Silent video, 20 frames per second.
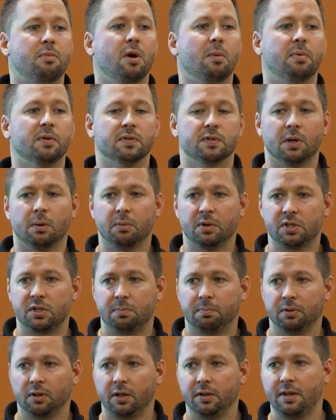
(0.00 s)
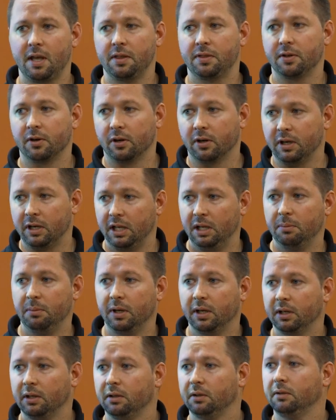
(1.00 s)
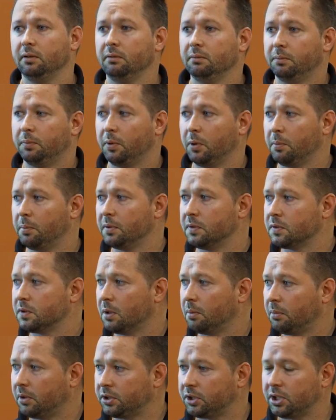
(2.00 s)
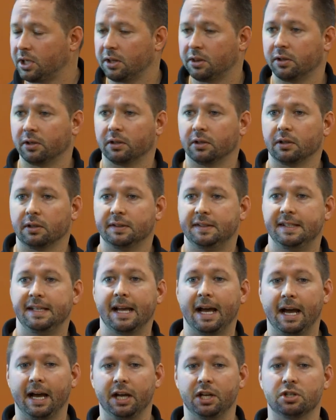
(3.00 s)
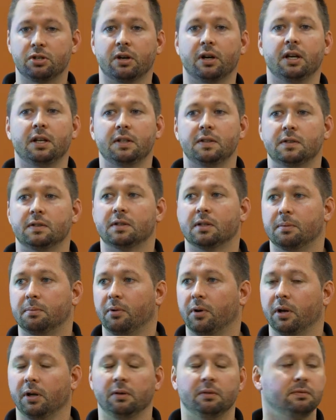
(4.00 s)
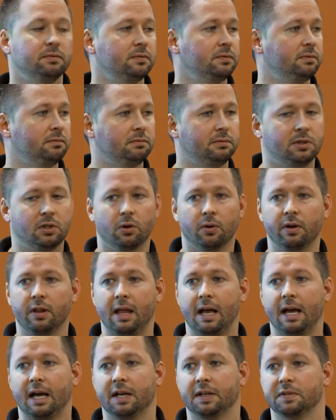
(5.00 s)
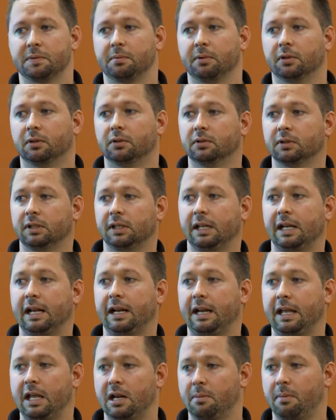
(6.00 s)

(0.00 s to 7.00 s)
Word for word: Pooping so much blood that they're anemic, pooping so much that they're dehydrated to the point go to the hospital, get on